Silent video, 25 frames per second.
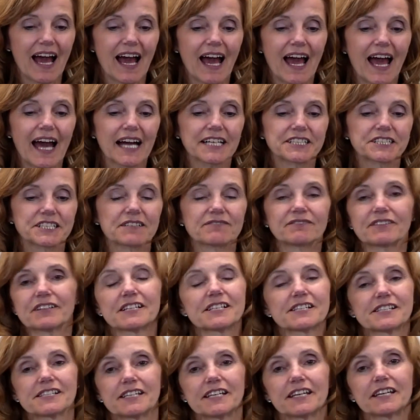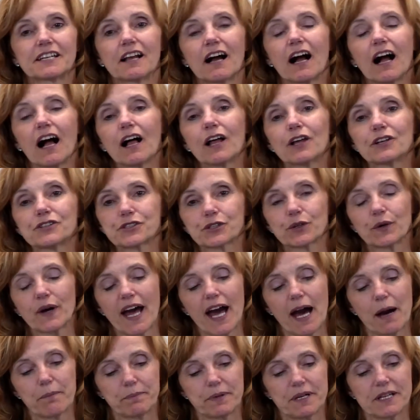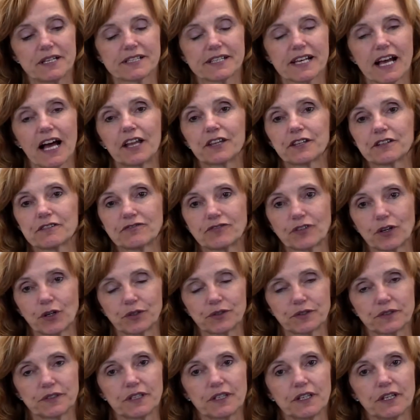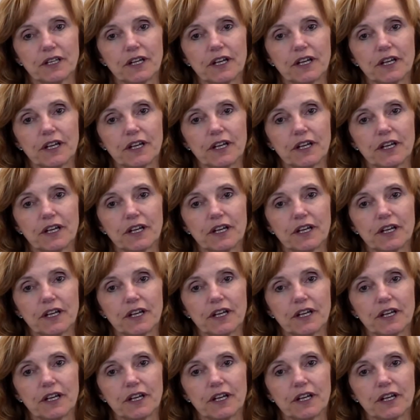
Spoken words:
Active listening also happens on the phone.